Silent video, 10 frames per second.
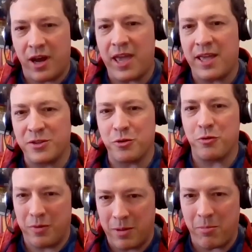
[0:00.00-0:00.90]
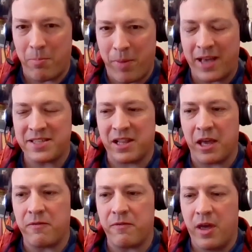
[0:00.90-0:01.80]
to iENSO in my past
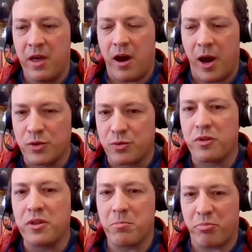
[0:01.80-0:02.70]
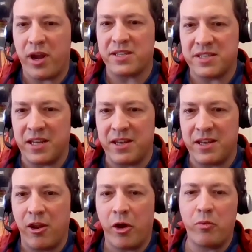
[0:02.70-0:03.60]
life, I was really impressed. And
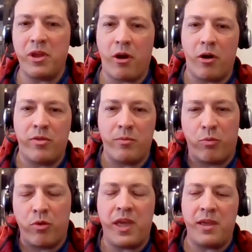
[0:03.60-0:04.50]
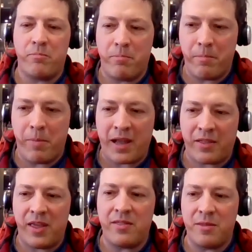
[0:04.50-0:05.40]
not only were they
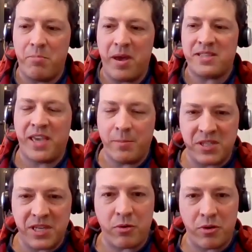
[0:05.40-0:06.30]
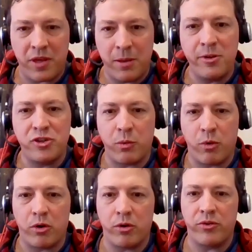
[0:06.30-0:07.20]
back then the best kept secret of the imaging
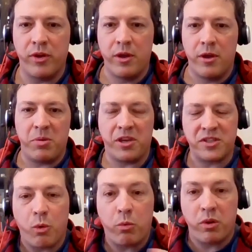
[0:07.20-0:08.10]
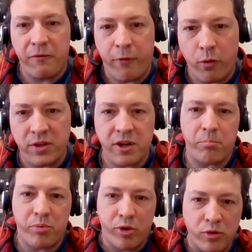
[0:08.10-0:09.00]
world, because they were really focused
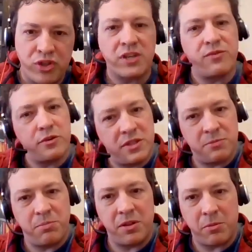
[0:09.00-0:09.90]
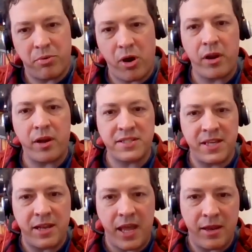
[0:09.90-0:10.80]
on projects versus building products
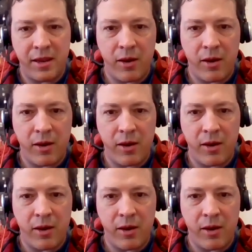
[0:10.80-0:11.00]
and